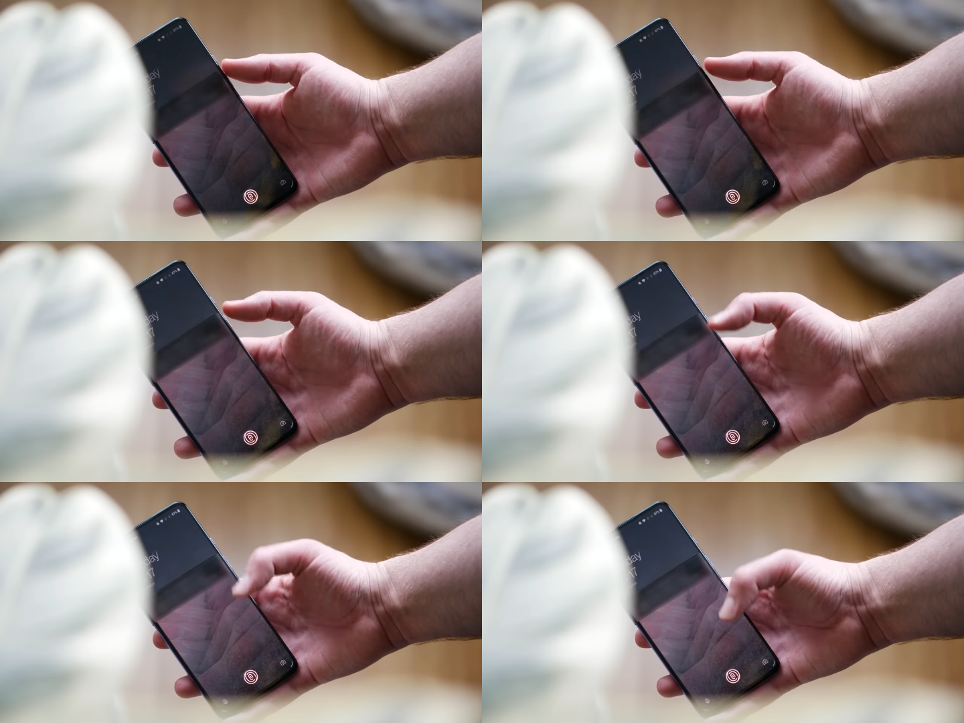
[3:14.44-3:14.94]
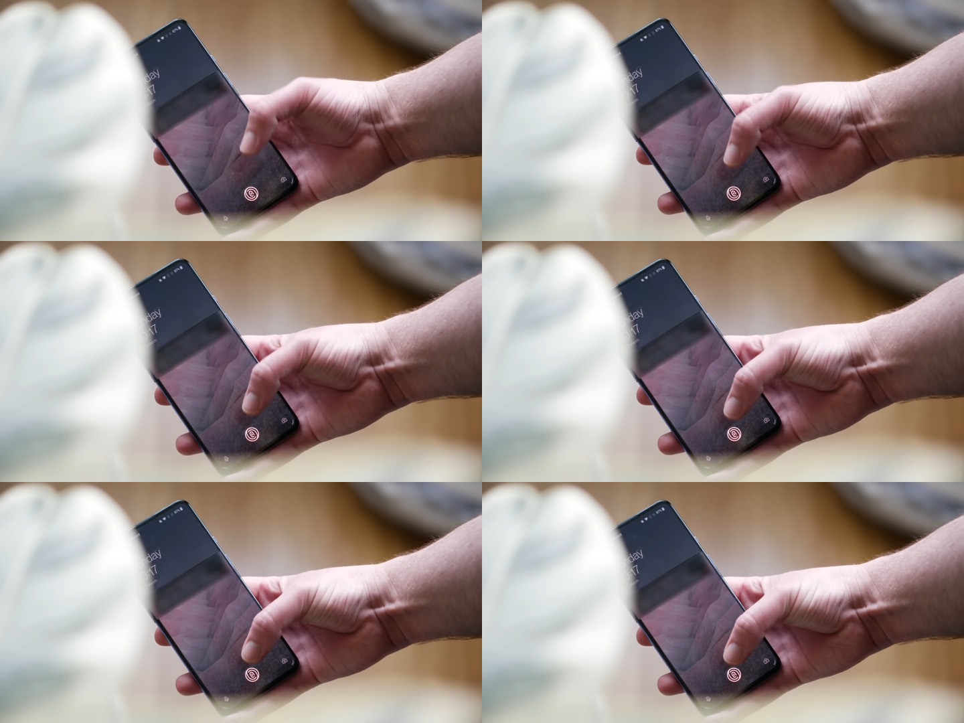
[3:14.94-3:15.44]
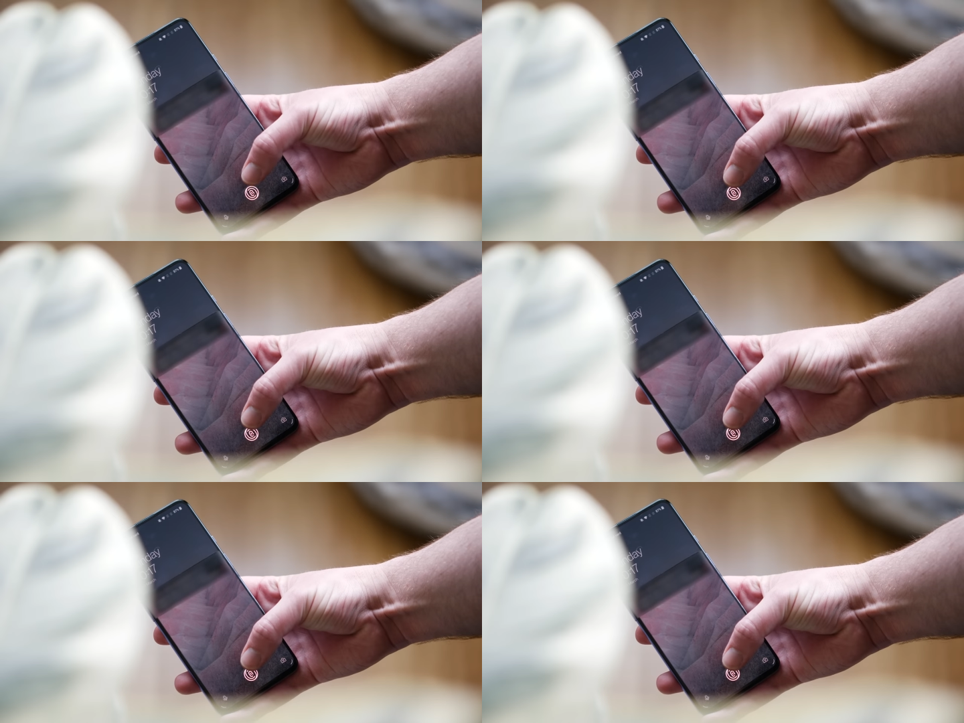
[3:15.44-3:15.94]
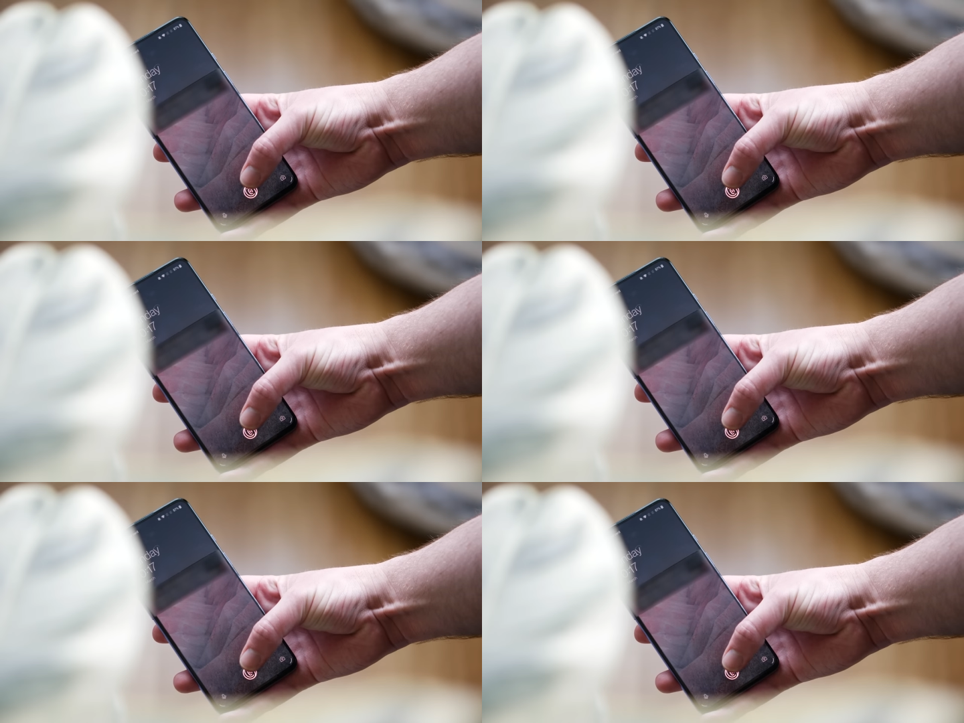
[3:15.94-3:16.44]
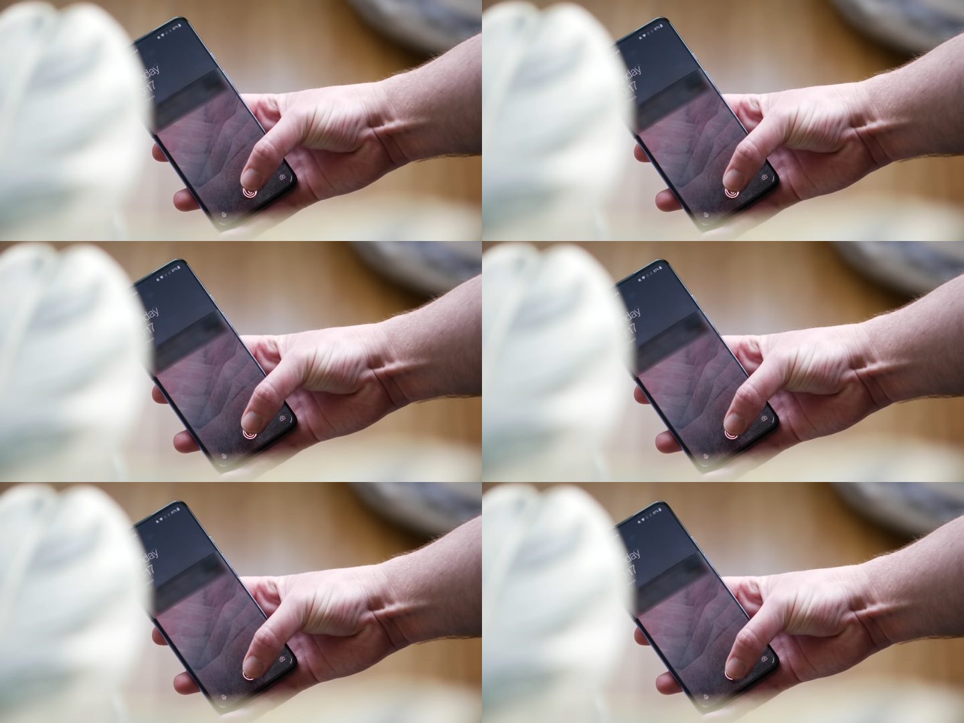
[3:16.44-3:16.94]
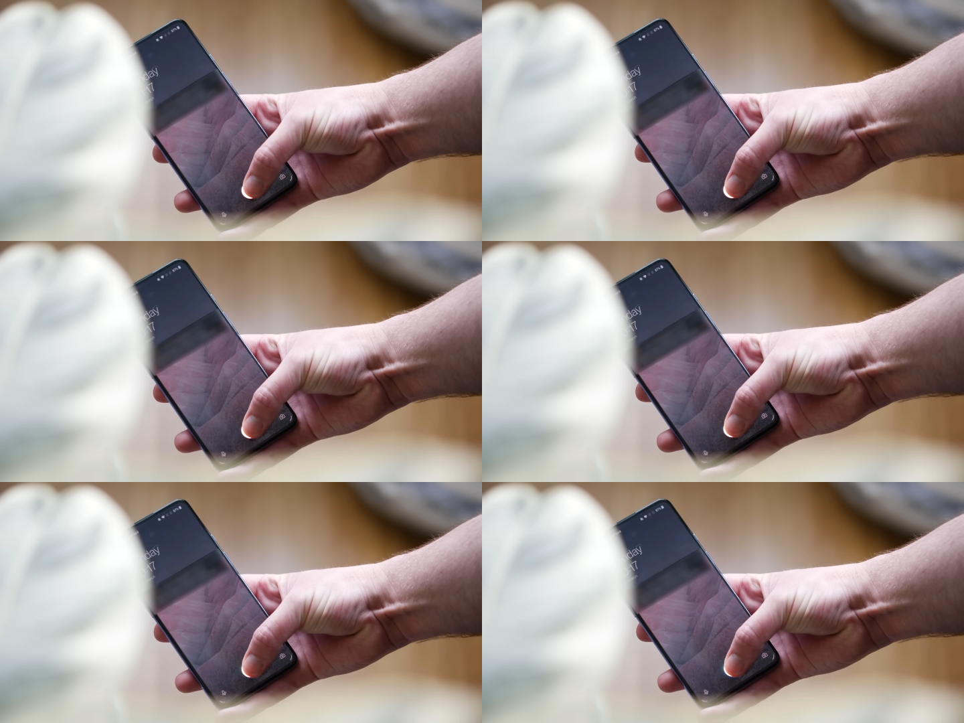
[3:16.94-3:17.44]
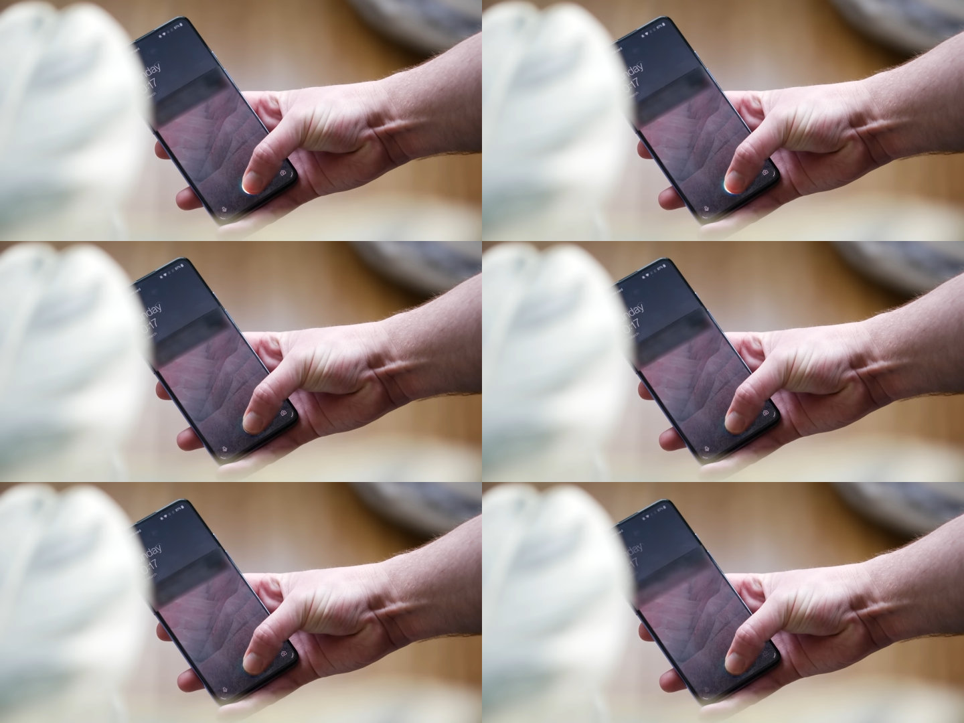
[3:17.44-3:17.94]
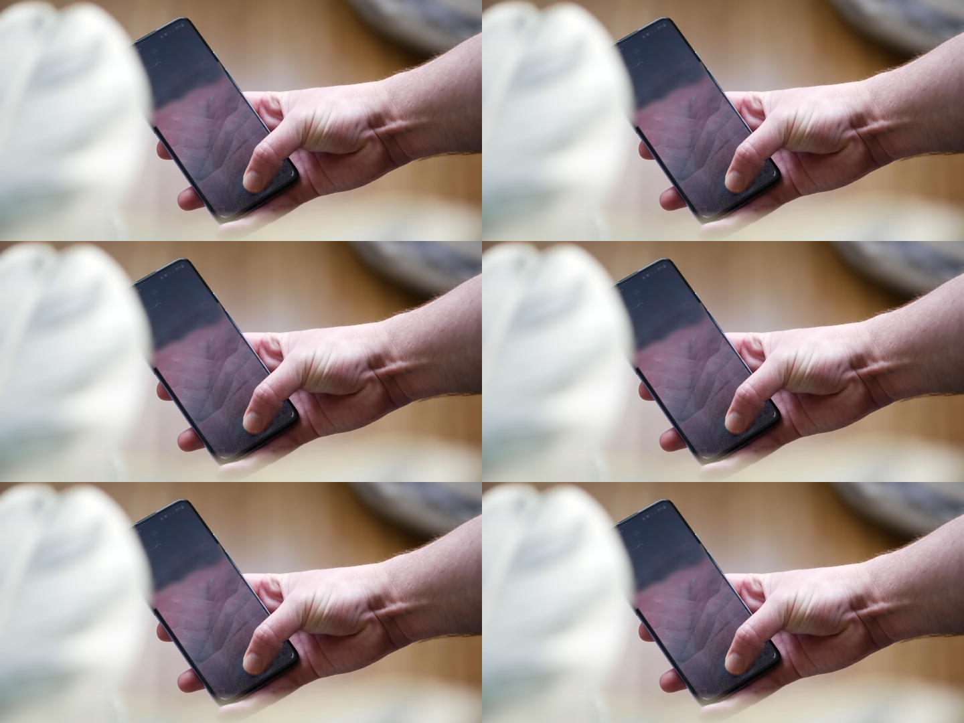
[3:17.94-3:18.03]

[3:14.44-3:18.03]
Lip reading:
Nobody's mouth can be seen.